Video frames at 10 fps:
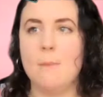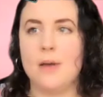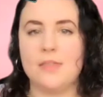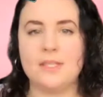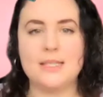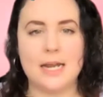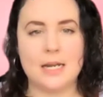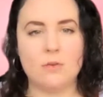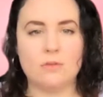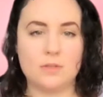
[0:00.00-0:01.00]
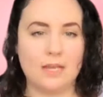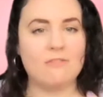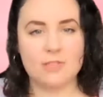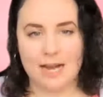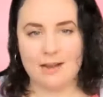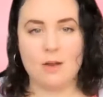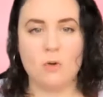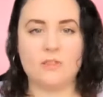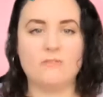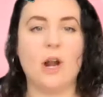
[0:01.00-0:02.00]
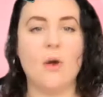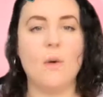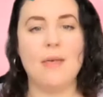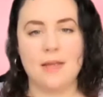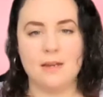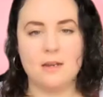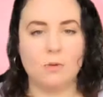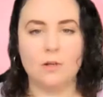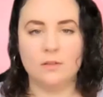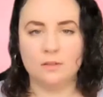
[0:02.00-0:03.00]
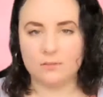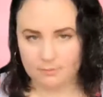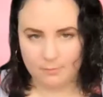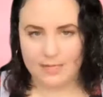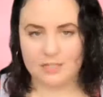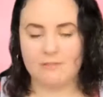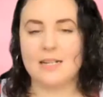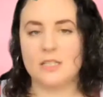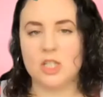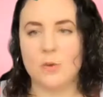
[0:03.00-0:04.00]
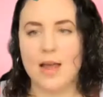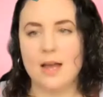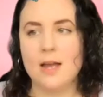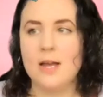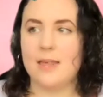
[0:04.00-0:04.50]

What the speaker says: But the Stanley Hall, give Stanley Halls a follow, and then you will be directed to it.